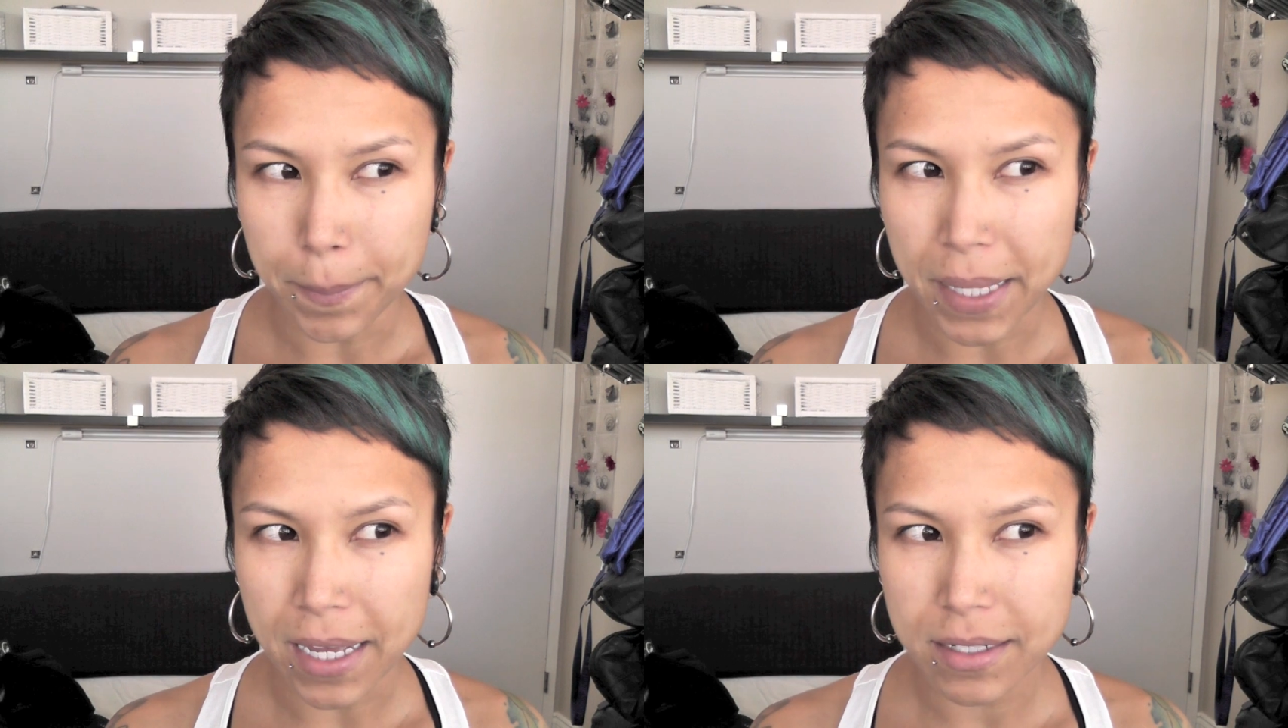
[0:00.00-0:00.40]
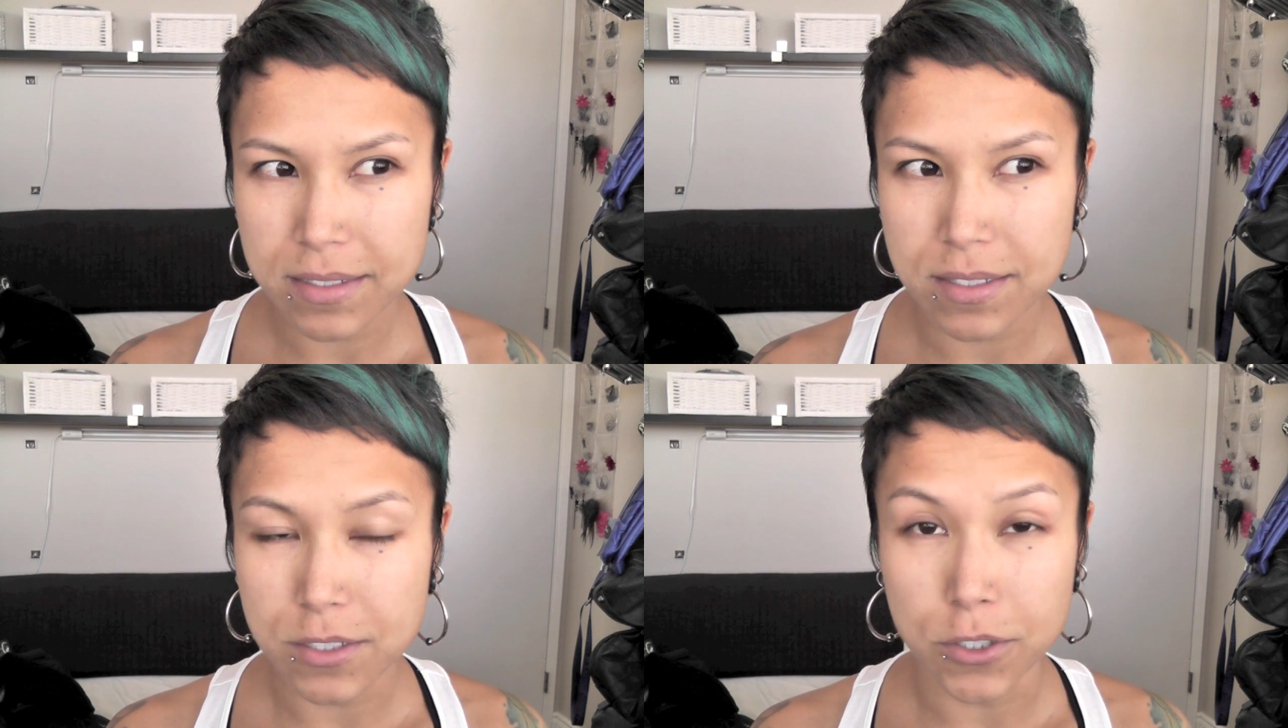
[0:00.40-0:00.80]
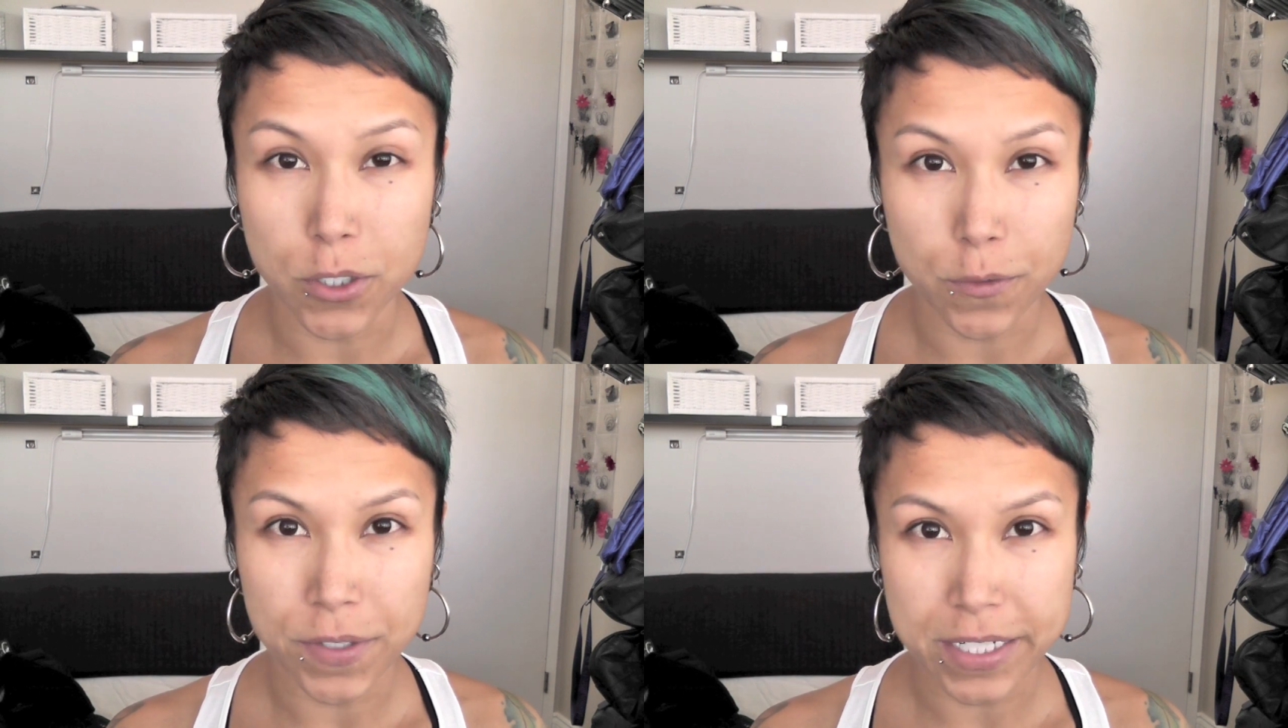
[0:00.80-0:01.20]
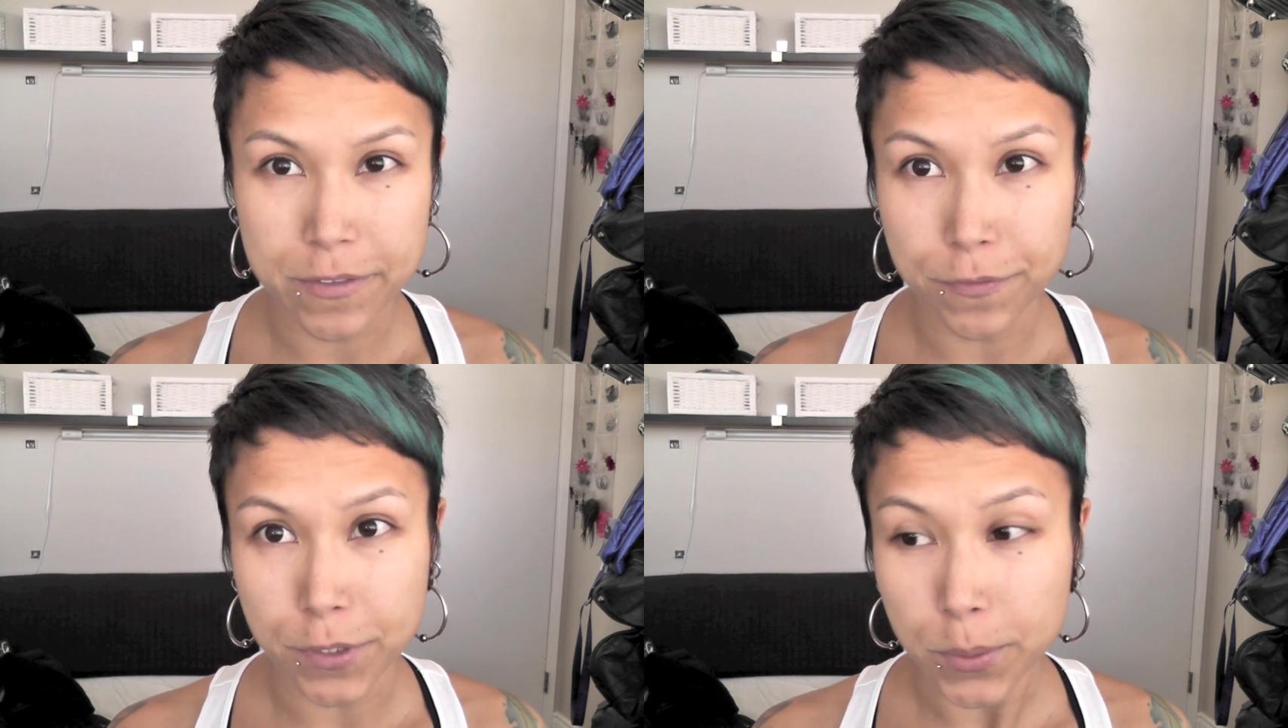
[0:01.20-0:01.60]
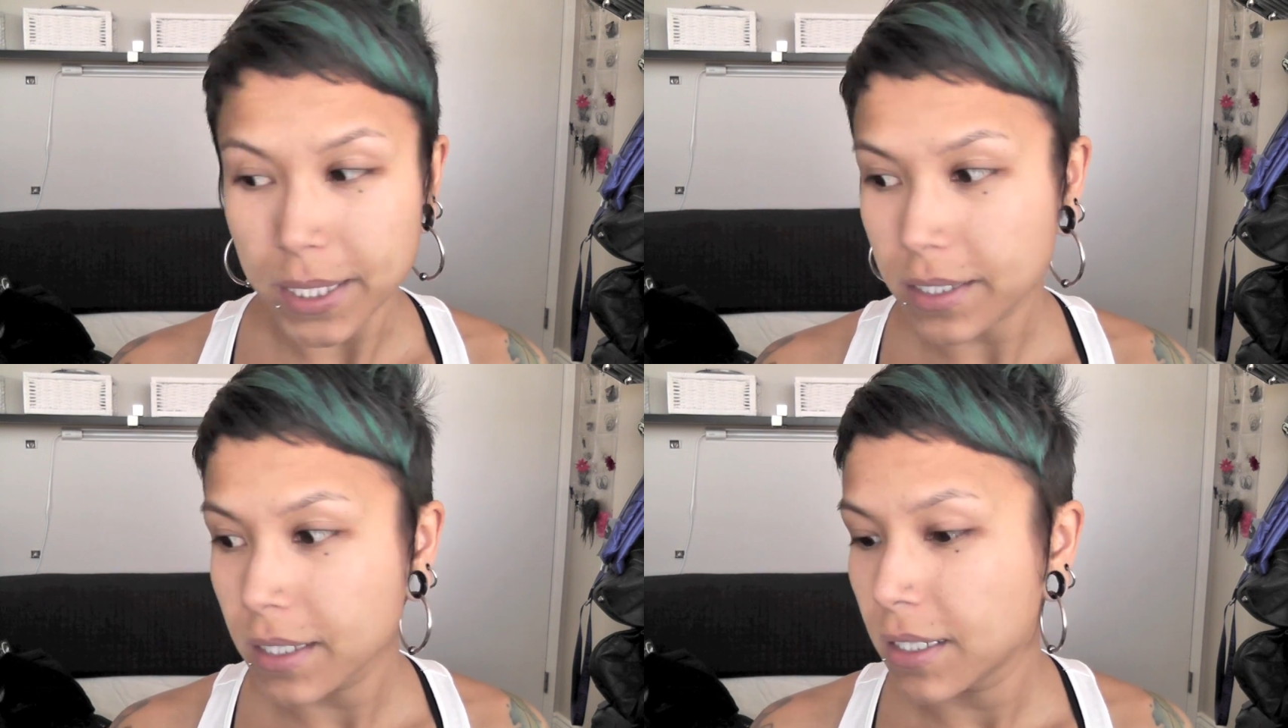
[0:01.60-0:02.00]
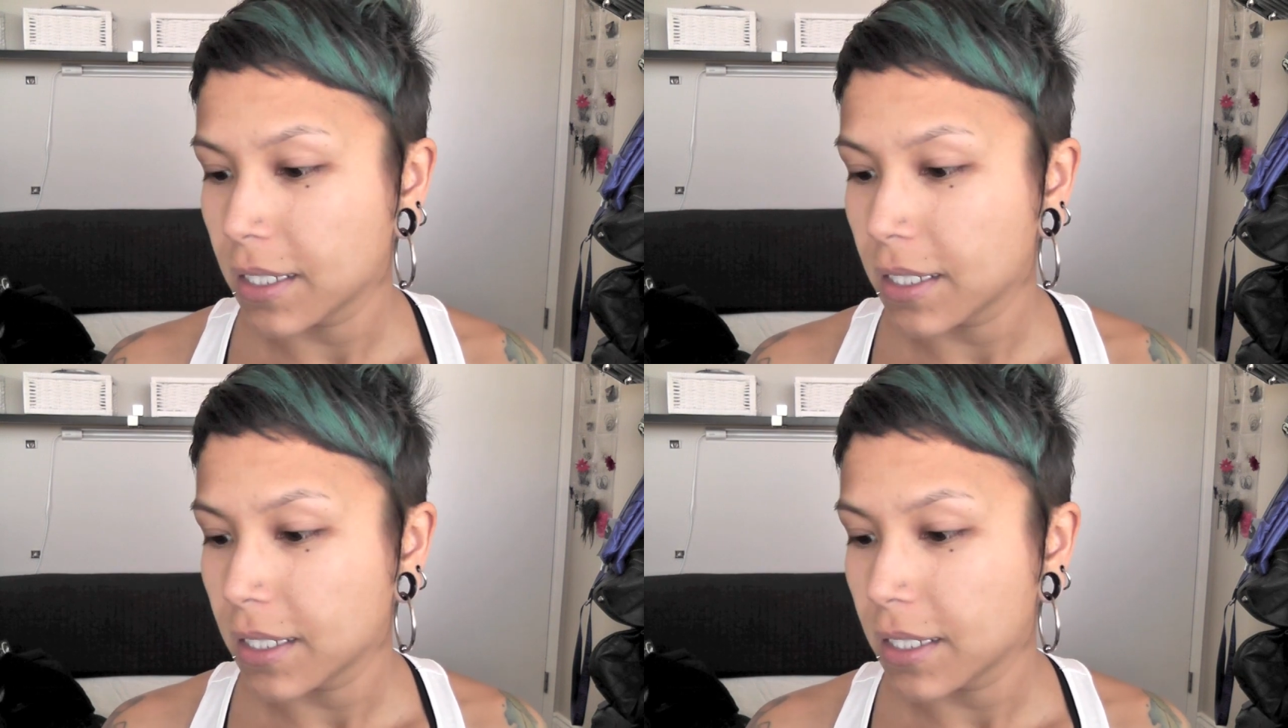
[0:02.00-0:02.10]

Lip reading: MAC's Studio Fix Fluid.